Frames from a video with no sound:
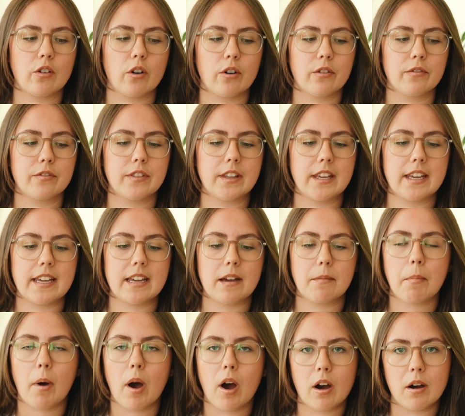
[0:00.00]
of the
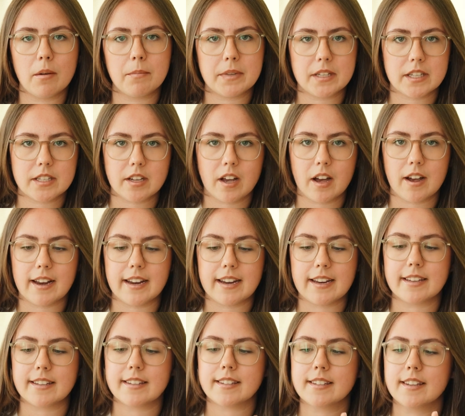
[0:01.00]
palm
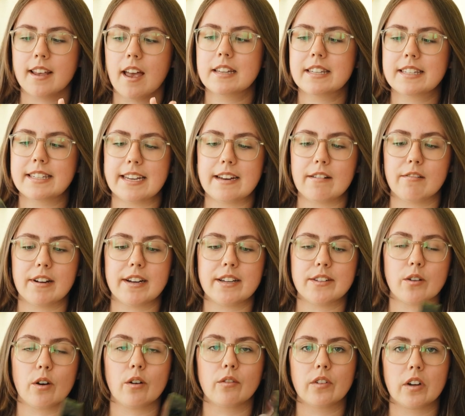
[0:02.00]
size
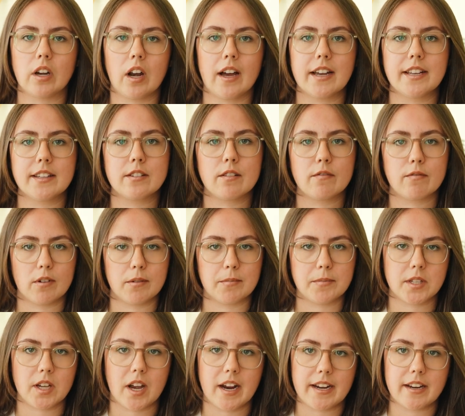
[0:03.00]
series of lights from
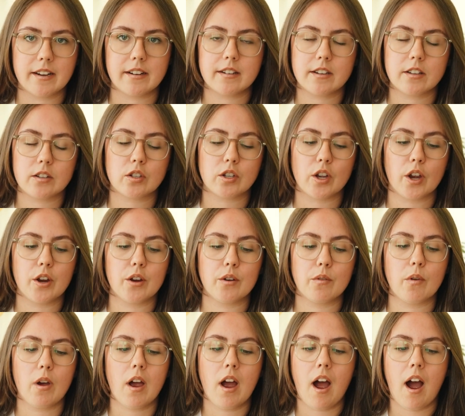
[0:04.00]
Zhiyun.
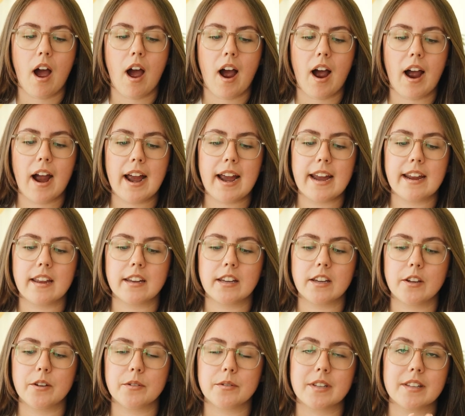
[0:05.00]
So I
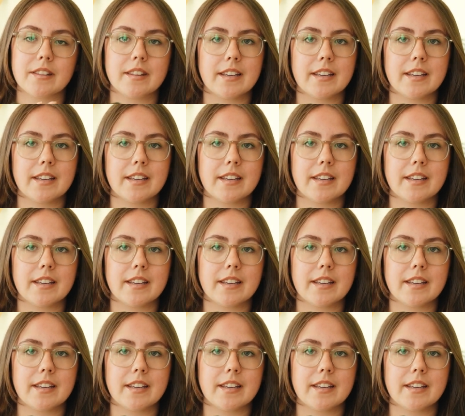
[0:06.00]
used